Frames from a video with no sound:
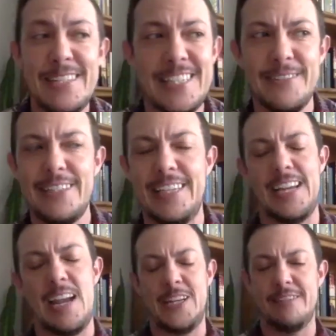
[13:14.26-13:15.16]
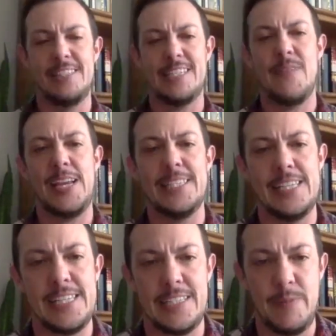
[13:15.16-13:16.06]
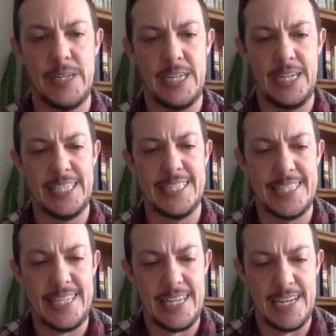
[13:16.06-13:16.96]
it was an amazing experience. It